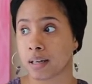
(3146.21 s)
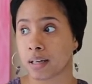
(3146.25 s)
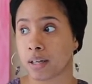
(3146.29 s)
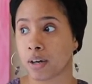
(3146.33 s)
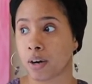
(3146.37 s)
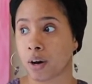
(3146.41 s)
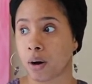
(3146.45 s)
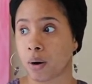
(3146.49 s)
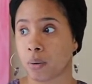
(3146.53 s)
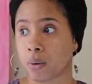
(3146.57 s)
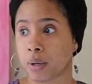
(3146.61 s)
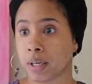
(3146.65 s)
you
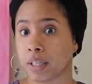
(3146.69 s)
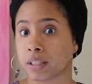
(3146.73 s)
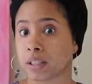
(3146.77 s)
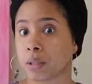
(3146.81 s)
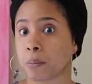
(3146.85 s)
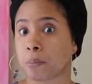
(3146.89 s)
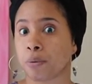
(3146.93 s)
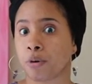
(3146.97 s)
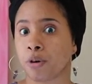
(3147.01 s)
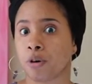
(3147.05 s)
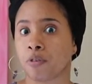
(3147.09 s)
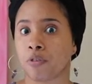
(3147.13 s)
know, his
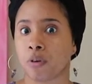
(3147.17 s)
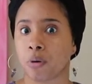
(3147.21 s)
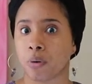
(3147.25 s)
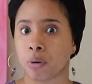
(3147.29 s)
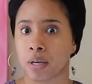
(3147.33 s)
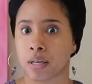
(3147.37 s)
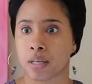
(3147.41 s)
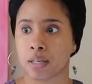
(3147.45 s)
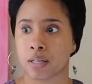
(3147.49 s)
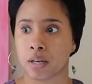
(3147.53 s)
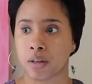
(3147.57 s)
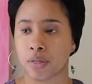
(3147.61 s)
approval,
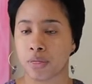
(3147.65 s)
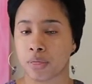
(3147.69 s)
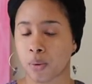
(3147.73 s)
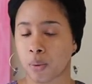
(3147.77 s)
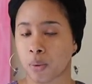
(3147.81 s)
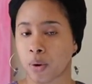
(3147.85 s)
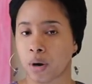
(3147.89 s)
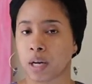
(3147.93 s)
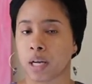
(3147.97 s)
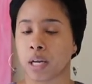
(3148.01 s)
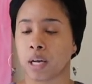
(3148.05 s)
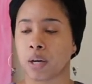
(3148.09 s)
his
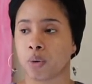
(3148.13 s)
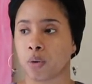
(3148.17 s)
authority,